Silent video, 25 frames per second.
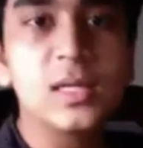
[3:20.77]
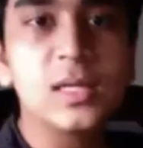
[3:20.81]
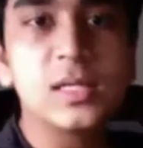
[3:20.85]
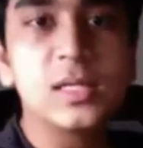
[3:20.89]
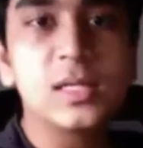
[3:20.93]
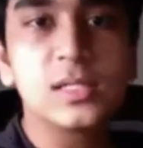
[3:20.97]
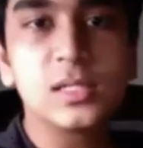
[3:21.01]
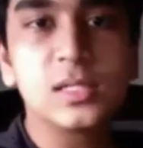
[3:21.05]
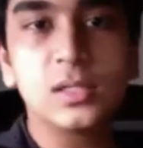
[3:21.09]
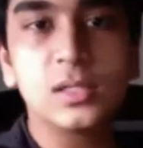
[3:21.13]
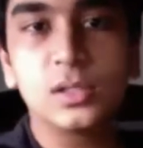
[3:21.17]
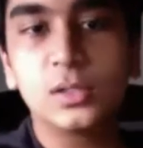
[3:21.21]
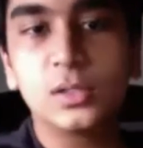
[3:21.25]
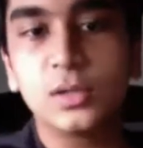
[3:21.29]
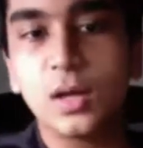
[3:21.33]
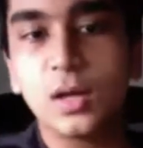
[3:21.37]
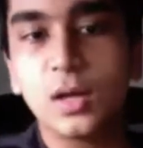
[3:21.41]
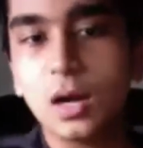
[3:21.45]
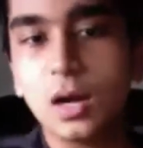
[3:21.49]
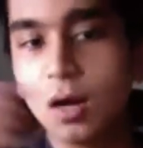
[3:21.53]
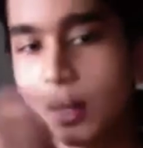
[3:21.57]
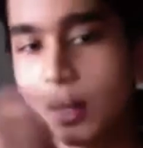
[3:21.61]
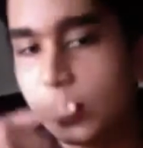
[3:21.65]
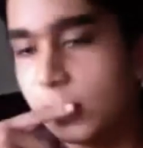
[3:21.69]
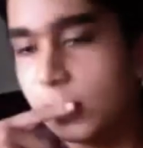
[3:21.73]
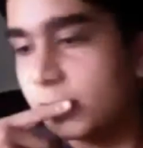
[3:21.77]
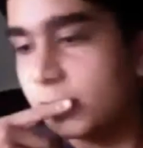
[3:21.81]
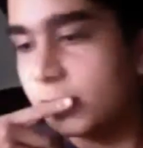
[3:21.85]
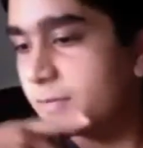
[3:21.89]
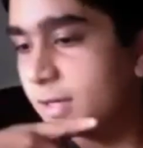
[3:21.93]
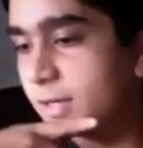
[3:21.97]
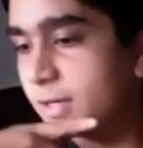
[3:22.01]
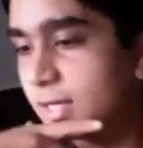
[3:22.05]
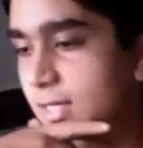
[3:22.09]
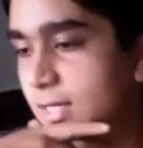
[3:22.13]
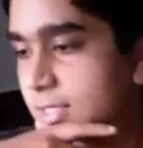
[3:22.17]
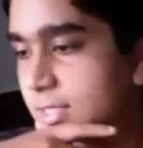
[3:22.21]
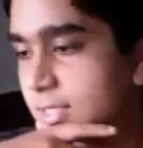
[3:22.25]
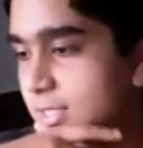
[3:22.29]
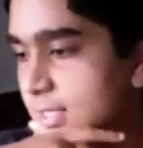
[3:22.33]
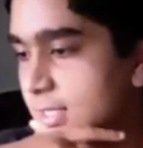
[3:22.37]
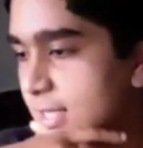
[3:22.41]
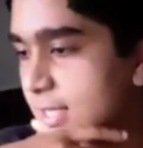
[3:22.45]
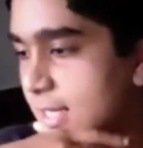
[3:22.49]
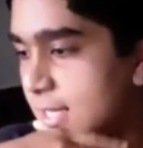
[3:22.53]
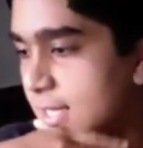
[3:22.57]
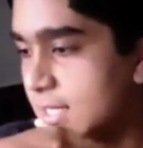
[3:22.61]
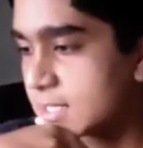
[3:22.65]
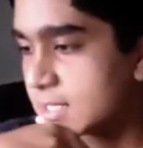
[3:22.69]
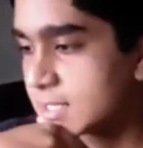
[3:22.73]
So, for
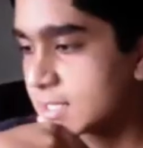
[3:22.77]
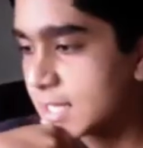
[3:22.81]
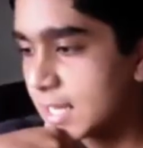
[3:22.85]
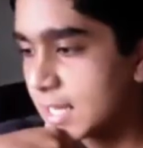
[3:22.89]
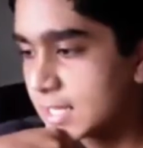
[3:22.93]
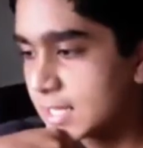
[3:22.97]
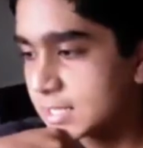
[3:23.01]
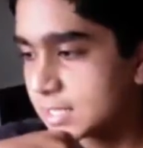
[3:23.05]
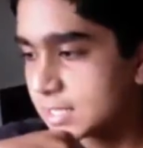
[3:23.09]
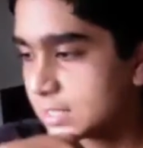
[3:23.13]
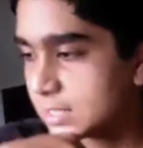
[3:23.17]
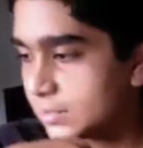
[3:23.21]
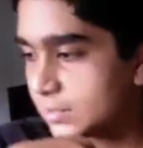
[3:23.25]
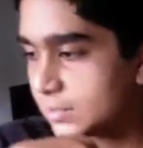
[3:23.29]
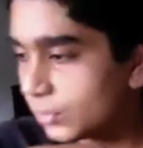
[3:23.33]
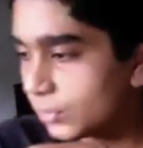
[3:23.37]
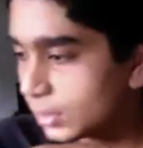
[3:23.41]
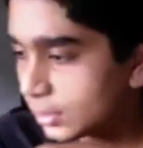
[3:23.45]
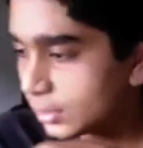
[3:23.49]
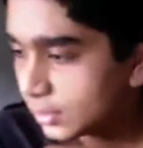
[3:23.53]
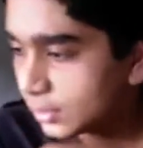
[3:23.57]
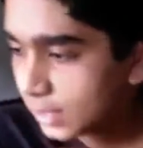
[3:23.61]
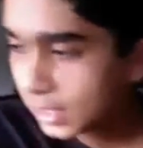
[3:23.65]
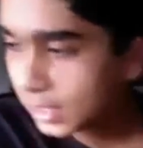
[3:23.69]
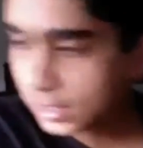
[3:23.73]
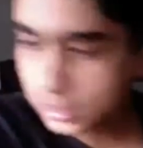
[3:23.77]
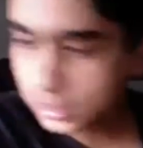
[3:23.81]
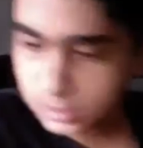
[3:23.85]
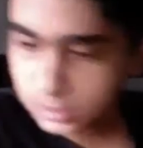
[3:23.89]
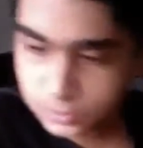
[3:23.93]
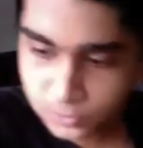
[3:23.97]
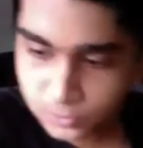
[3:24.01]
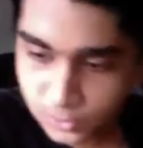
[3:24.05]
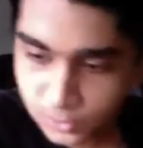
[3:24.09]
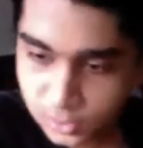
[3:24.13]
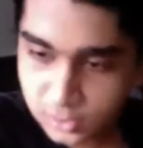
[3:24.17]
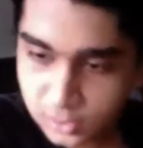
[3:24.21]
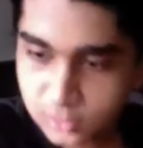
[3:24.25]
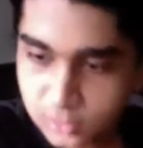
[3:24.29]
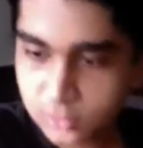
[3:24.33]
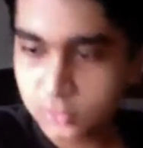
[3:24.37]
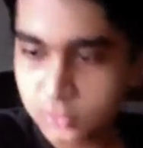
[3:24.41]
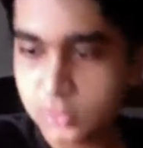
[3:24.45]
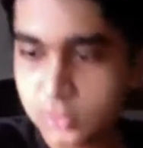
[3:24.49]
today's lesson, what do you guys want to do?